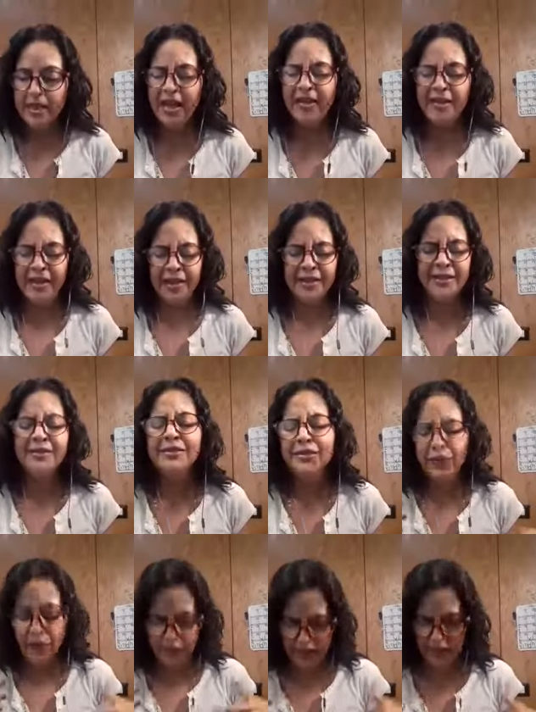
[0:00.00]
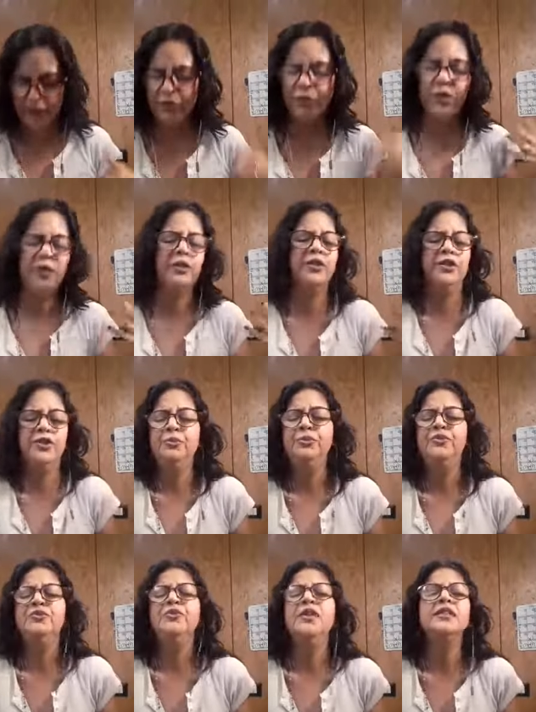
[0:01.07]
Adriana, you you are going to
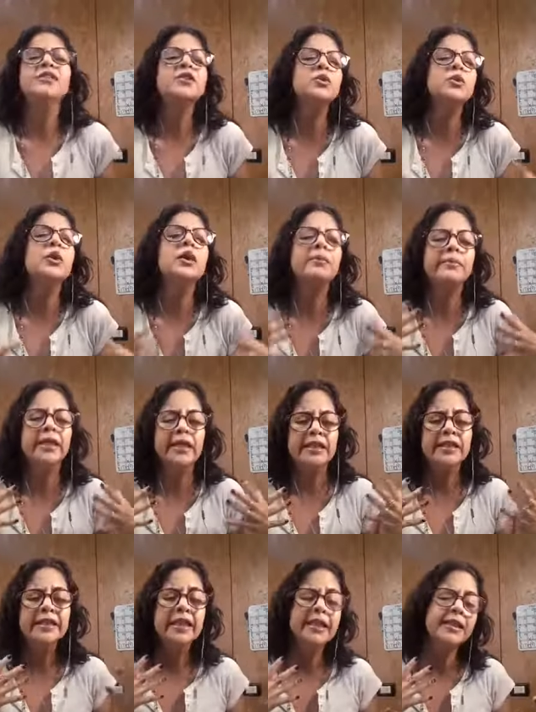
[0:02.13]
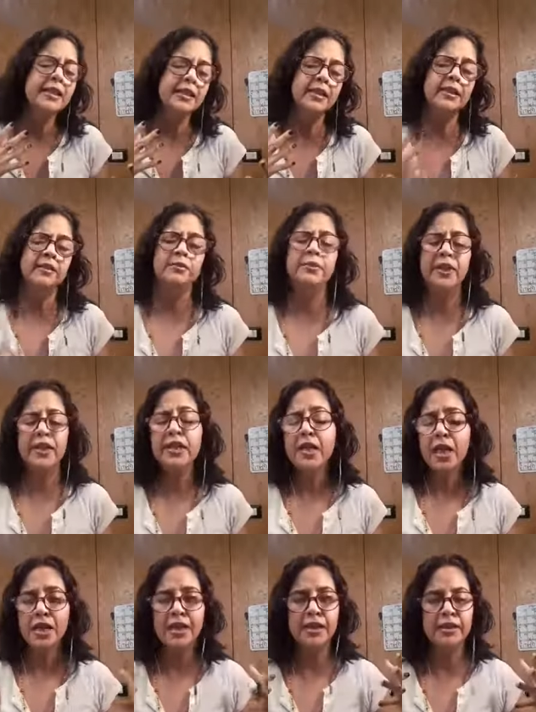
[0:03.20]
be fine. So I meditate a little bit.
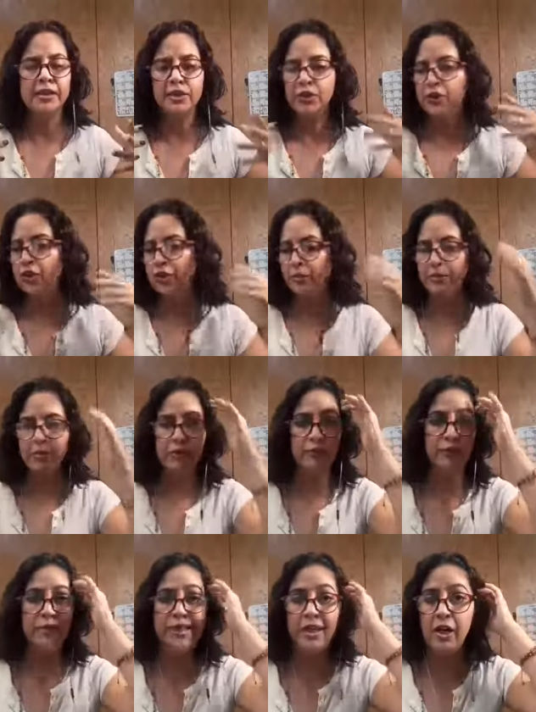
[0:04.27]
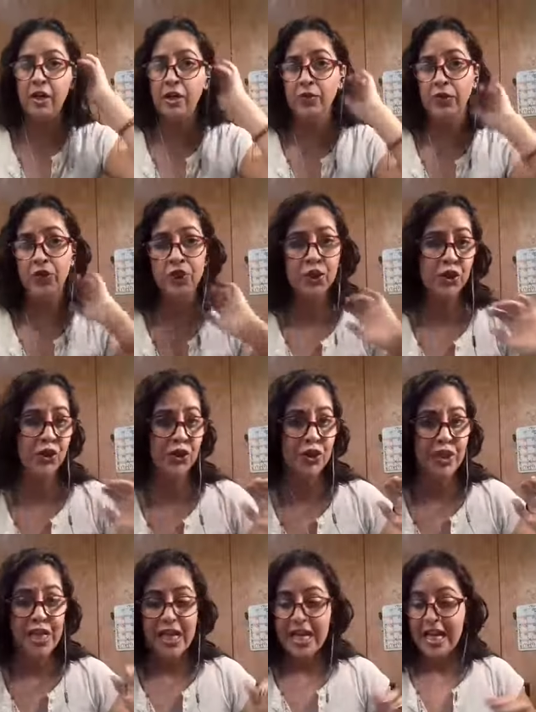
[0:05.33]
I listen to some beautiful audios,
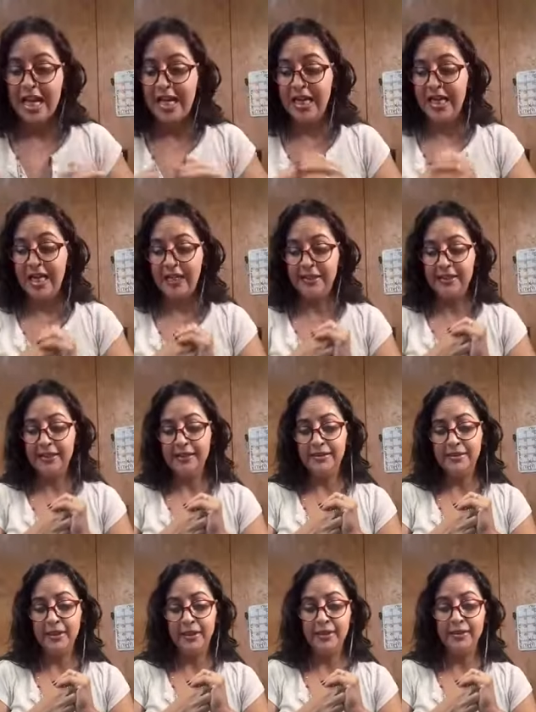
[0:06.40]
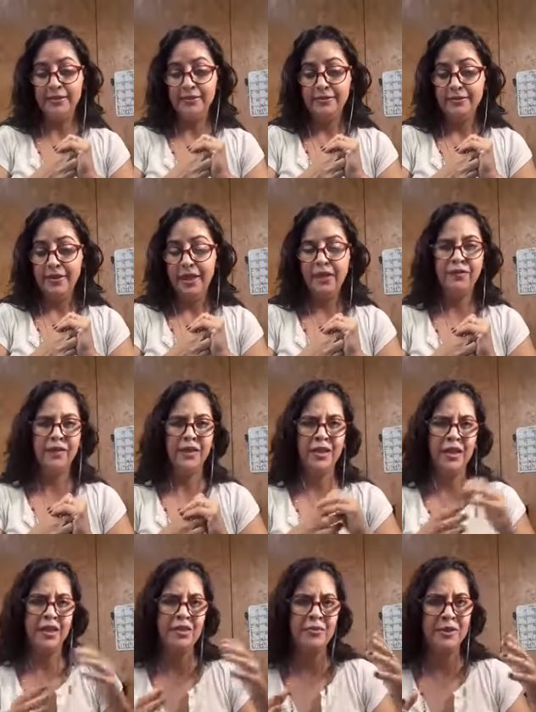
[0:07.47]
and then I feel
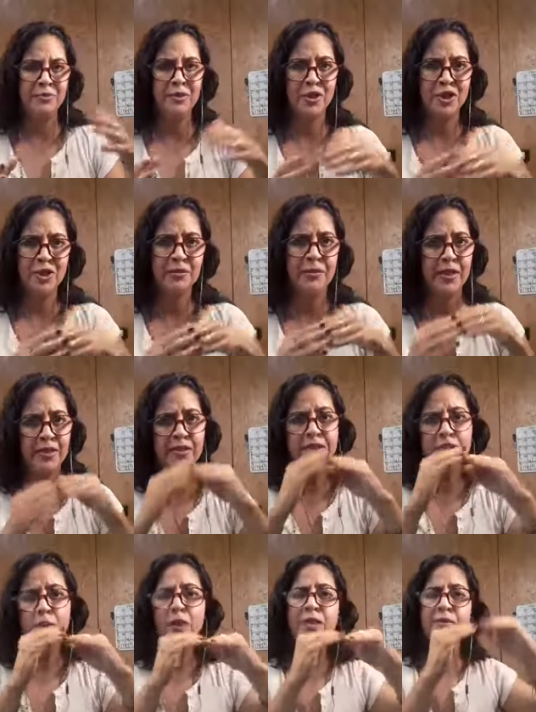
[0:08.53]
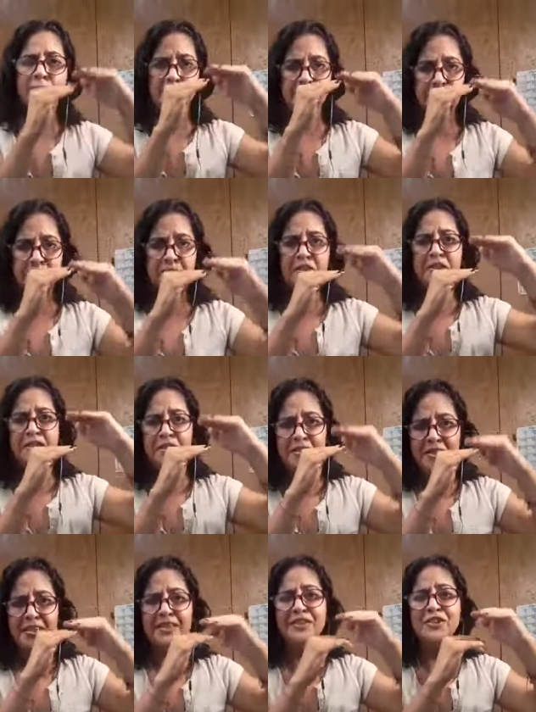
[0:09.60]
a little bit much better. So I just
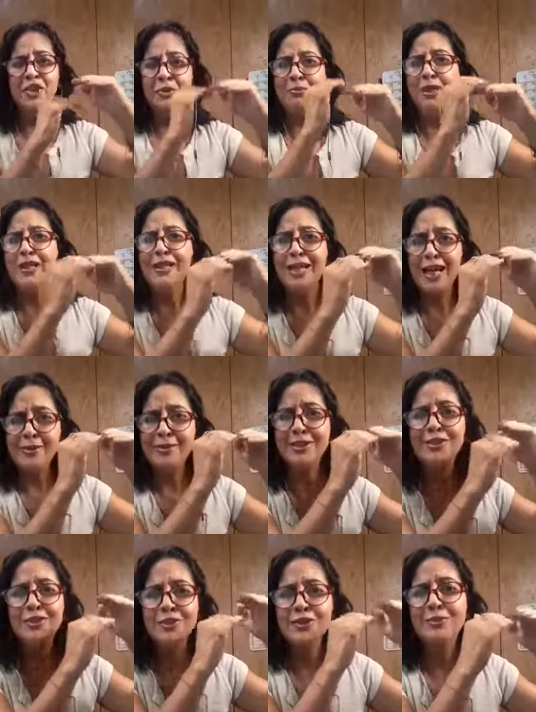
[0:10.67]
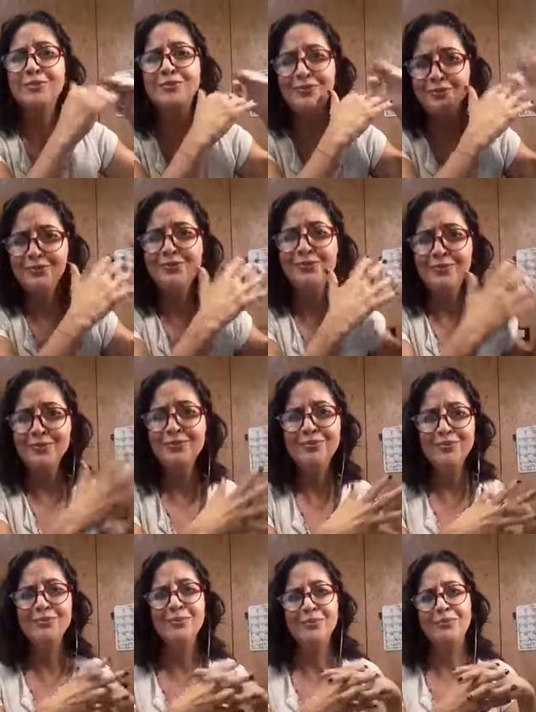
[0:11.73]
start my climb into the
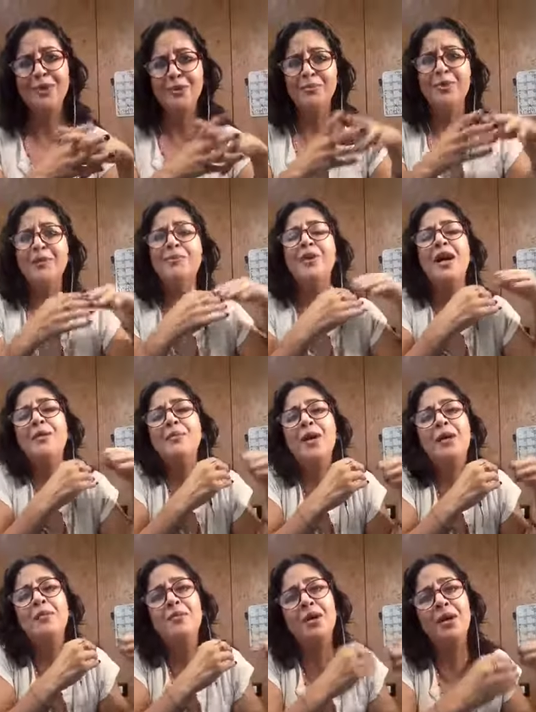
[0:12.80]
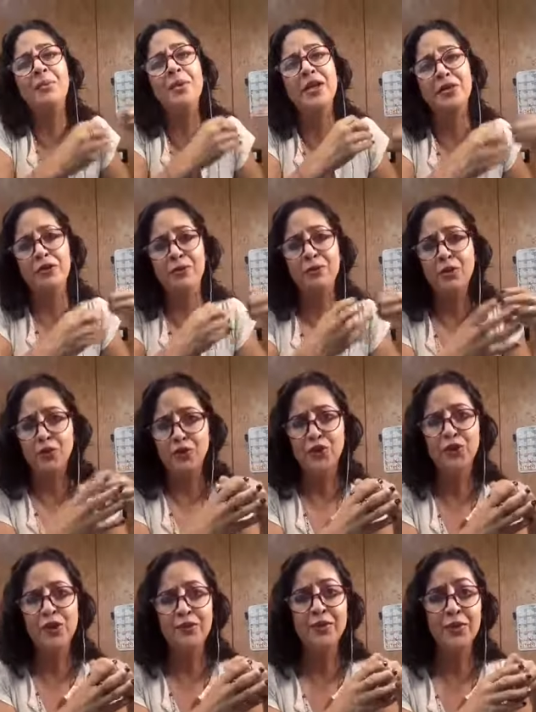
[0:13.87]
my my I'm a better
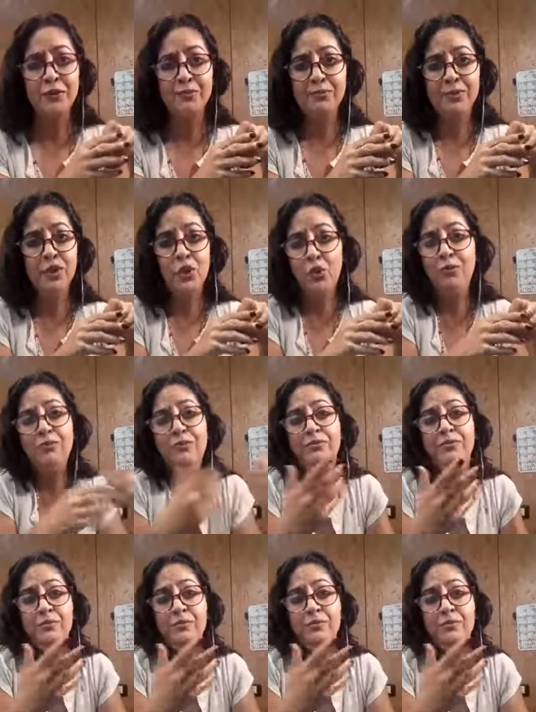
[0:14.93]
emotion of you know.